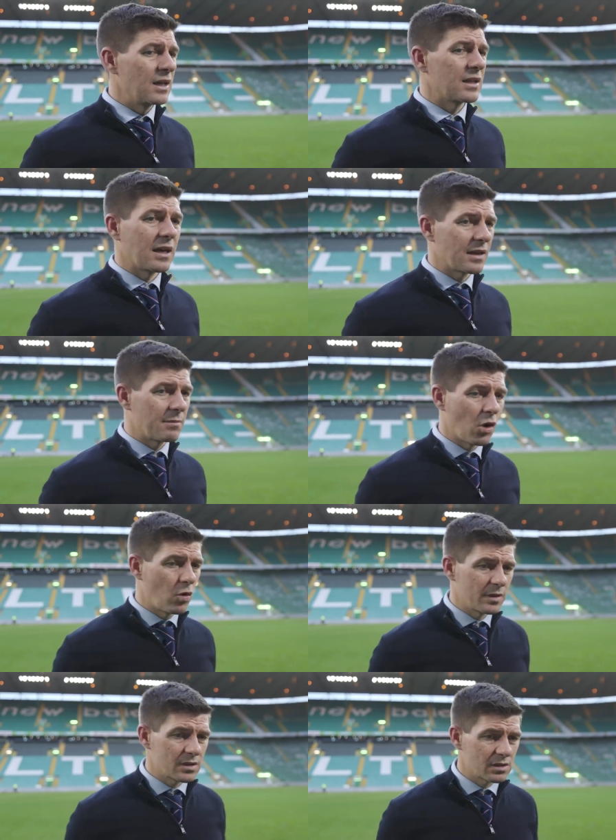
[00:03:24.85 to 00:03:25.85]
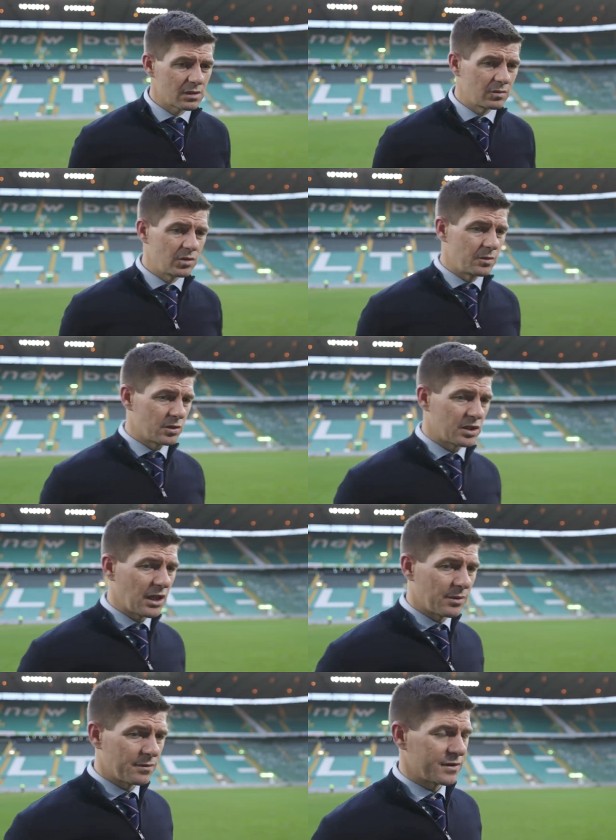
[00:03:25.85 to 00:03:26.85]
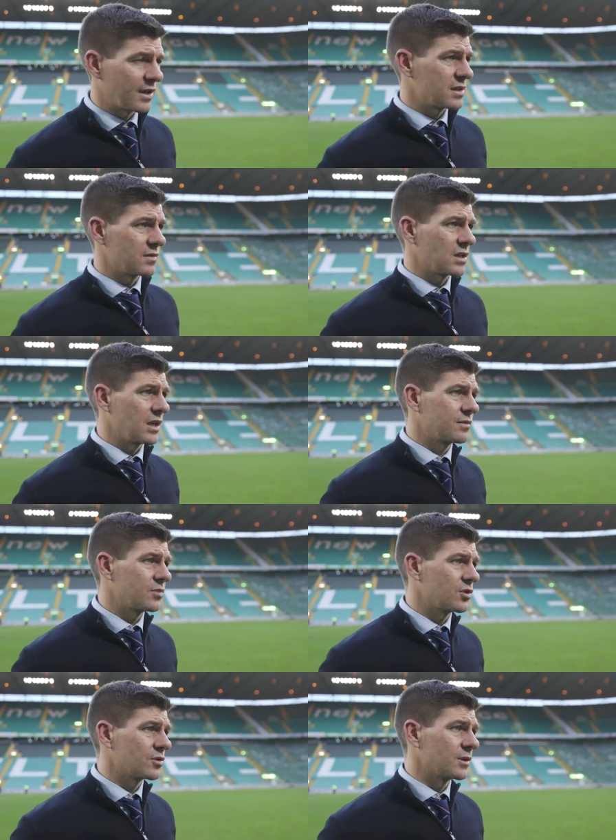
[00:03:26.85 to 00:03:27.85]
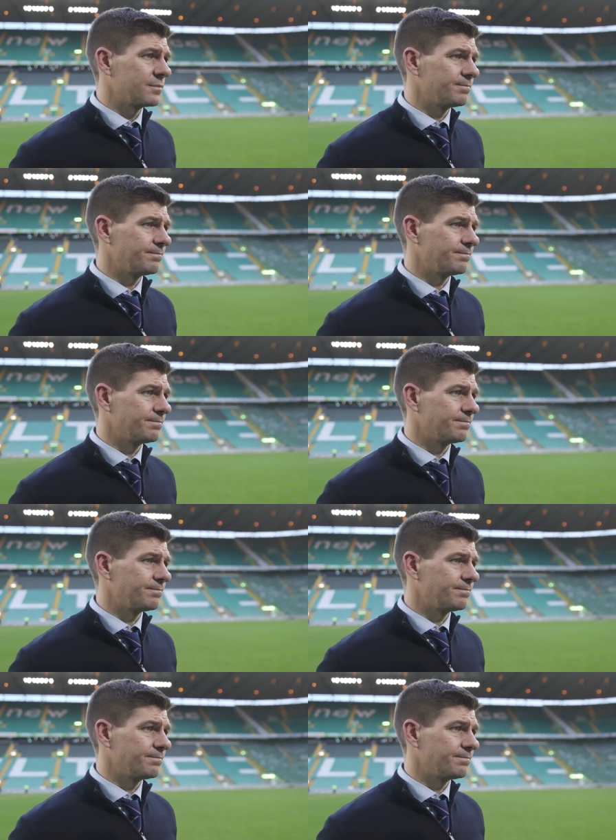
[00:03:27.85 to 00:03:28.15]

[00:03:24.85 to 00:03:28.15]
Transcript: that moment will stay with him for the rest of his life, I'm sure it will.